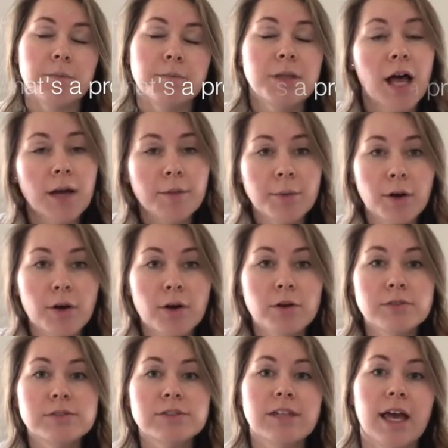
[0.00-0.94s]
blog
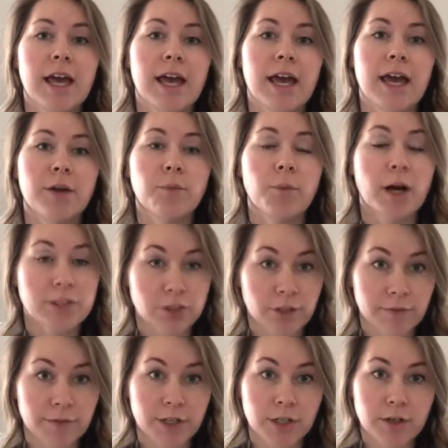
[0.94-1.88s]
posts and watch
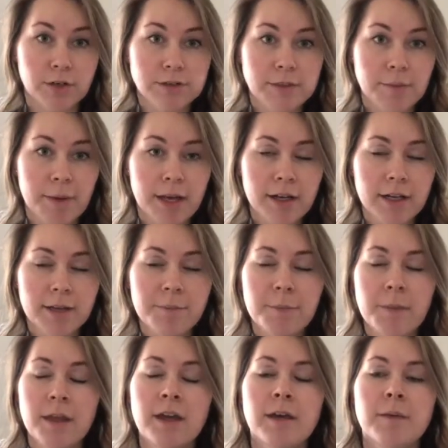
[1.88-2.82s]
our videos about it,
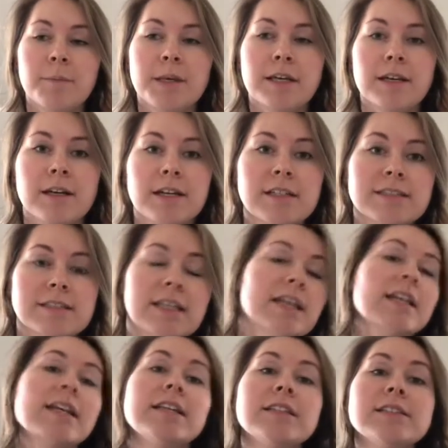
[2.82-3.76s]
because
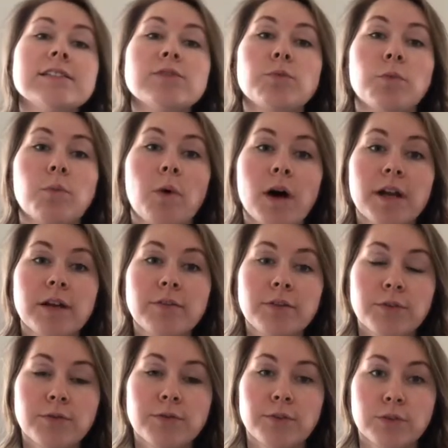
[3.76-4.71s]
it is one of
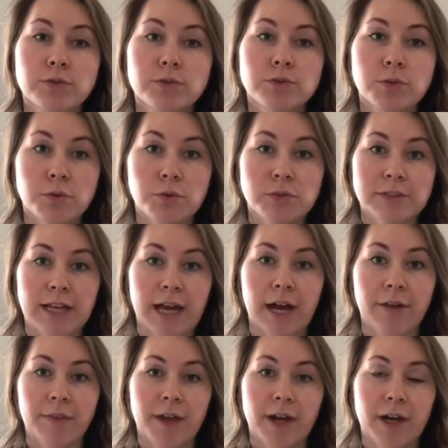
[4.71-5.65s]
the few tools
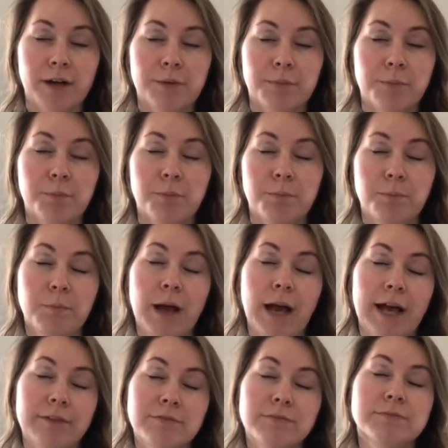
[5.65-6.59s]
out there.
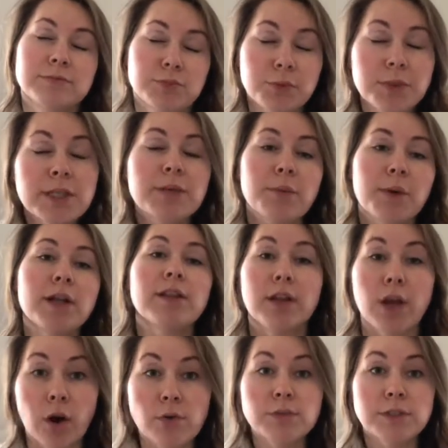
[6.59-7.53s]
It's really one of
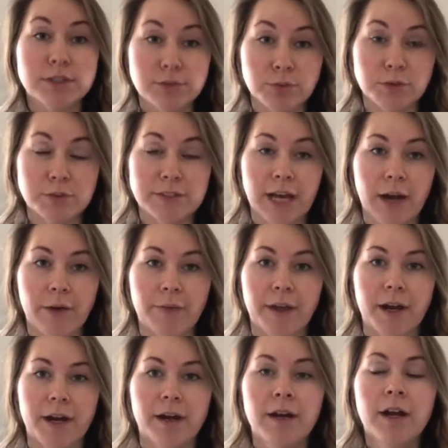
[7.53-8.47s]
the only tools out
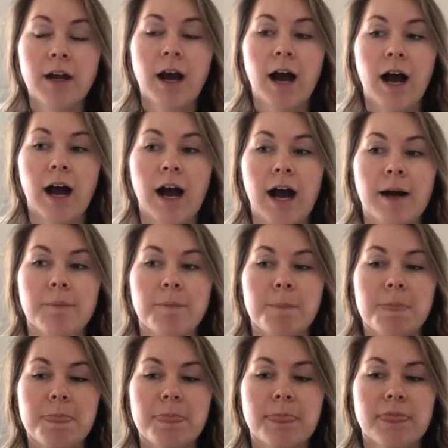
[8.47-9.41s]
there
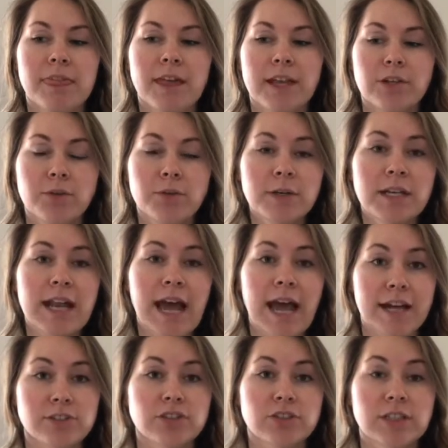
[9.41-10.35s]
that you can
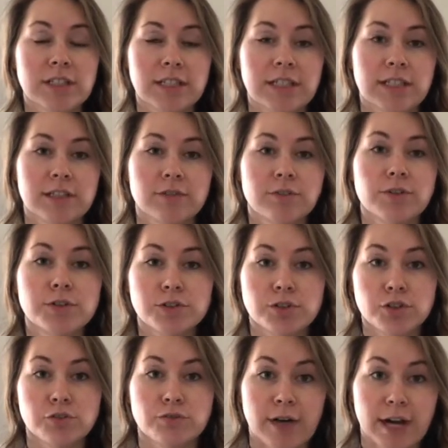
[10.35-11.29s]
actually give
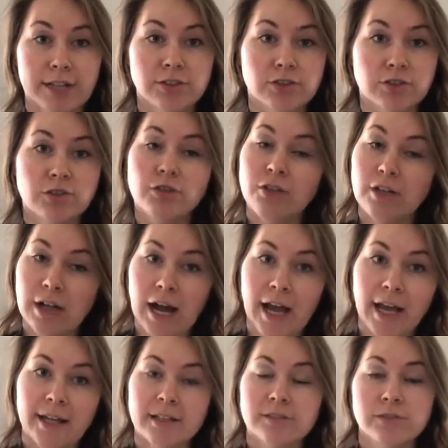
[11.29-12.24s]
directional
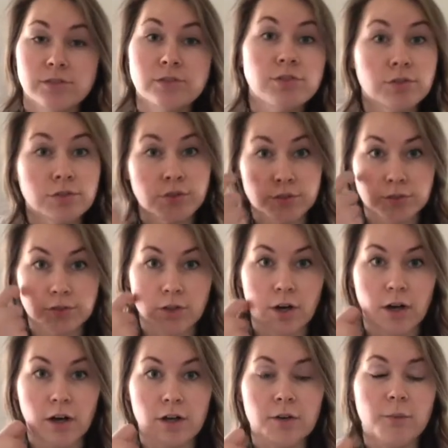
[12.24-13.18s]
guidance to your
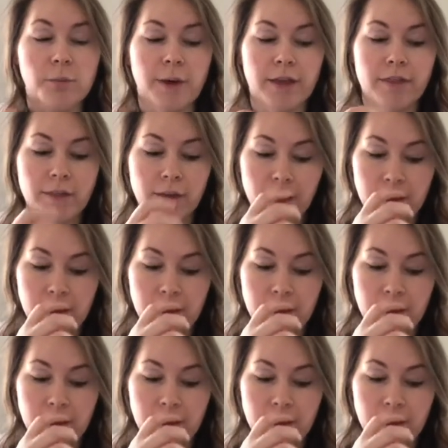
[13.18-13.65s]
dog with.